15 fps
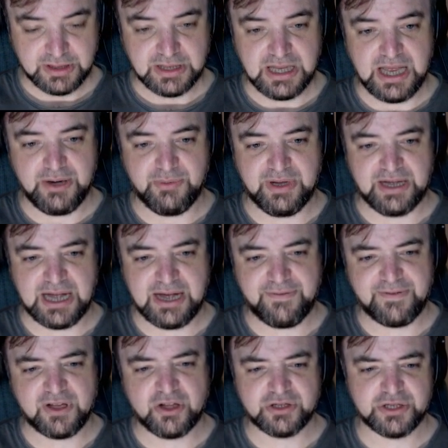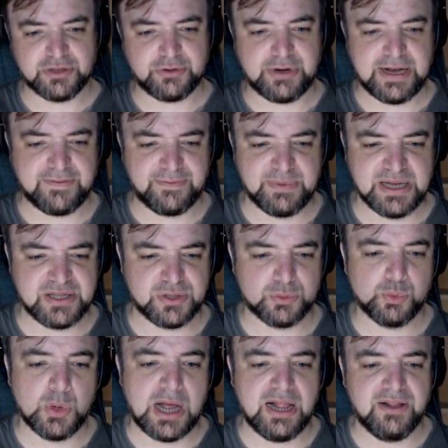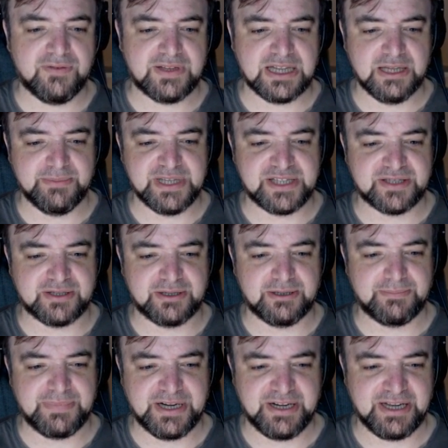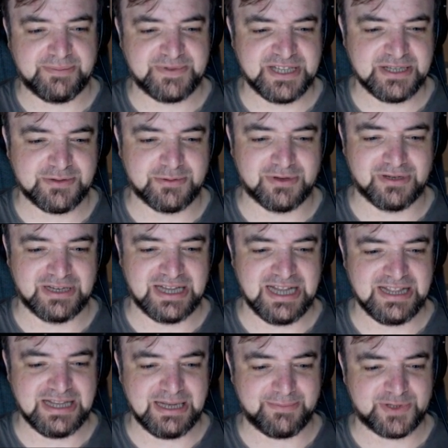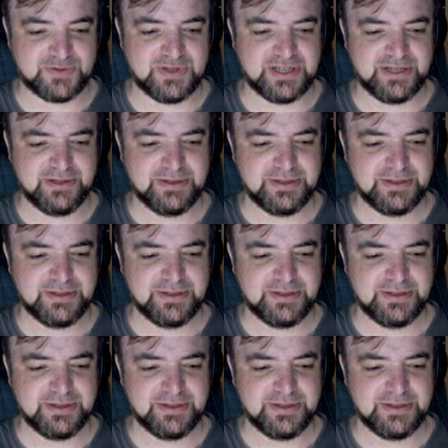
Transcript: Anyway, I forgot to correct for my 12km periapsis. We're going to hit the atmosphere.